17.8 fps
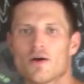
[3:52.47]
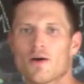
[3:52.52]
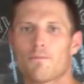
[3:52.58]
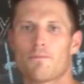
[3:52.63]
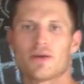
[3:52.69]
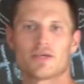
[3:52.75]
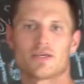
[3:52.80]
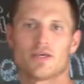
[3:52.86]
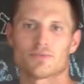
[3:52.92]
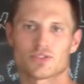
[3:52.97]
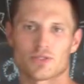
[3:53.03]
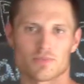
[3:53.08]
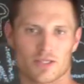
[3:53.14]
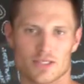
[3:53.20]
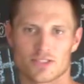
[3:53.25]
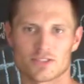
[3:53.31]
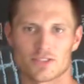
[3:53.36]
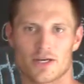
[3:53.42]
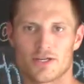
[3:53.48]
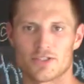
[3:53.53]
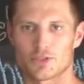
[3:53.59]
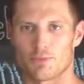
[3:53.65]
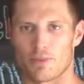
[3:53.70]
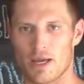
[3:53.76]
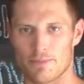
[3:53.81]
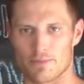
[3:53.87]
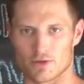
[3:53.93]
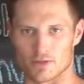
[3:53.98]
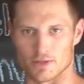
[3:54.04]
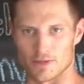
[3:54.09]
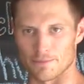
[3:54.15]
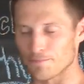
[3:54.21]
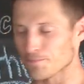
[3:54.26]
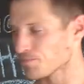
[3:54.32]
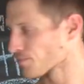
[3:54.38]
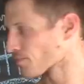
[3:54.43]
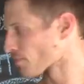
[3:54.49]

picking up something as light as a paper clip.